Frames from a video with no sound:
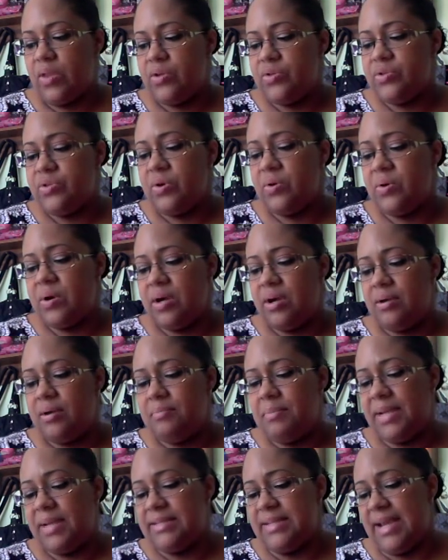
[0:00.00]
So
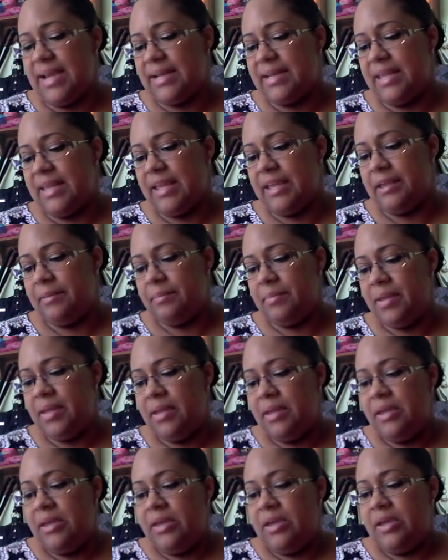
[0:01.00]
my dad came,
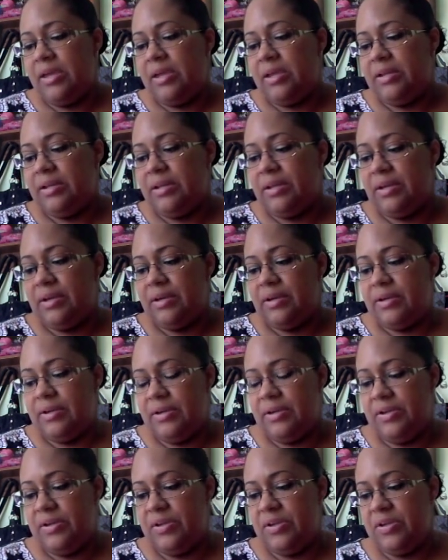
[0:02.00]
and
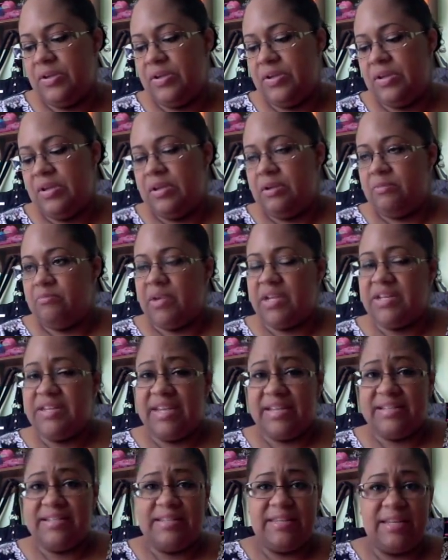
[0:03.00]
my
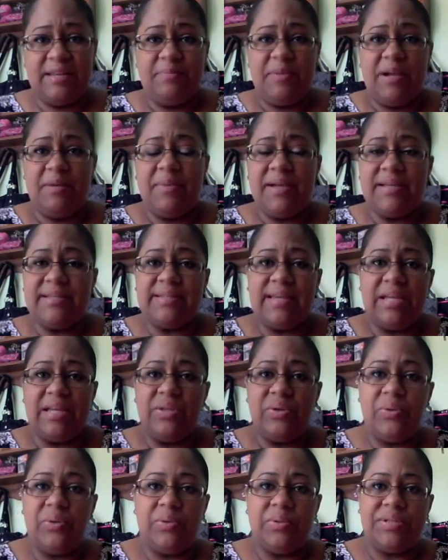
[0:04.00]
dad stayed by my side
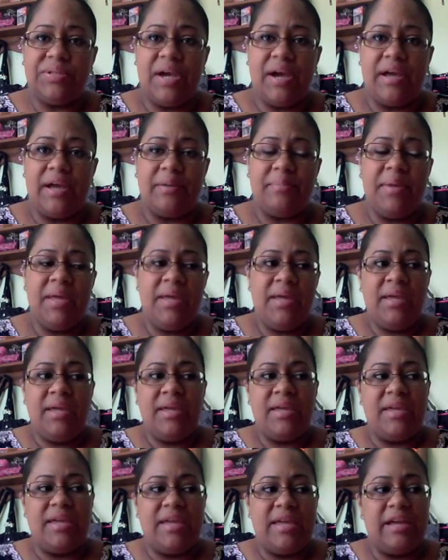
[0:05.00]
the whole time.
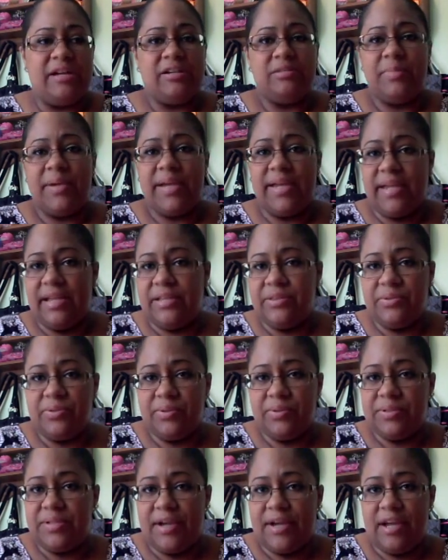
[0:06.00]
He held my hand the
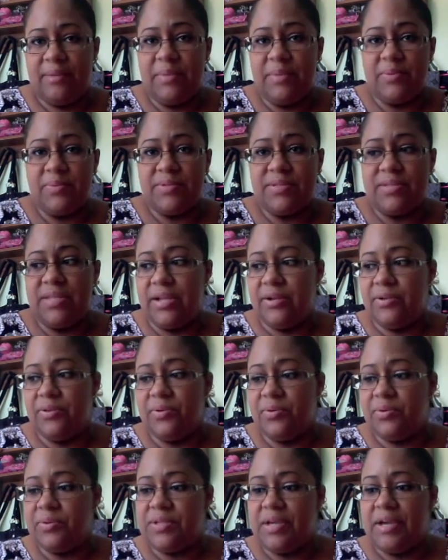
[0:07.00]
whole time. He was there the
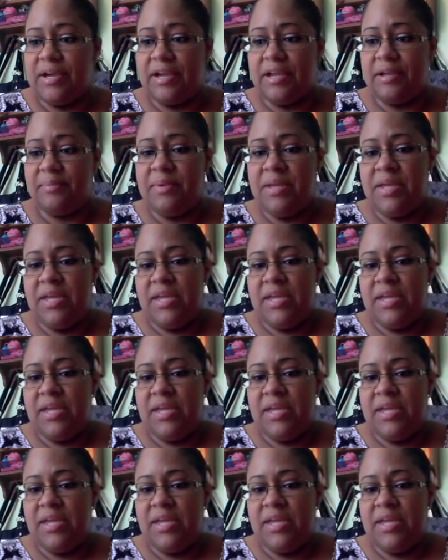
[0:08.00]
whole time.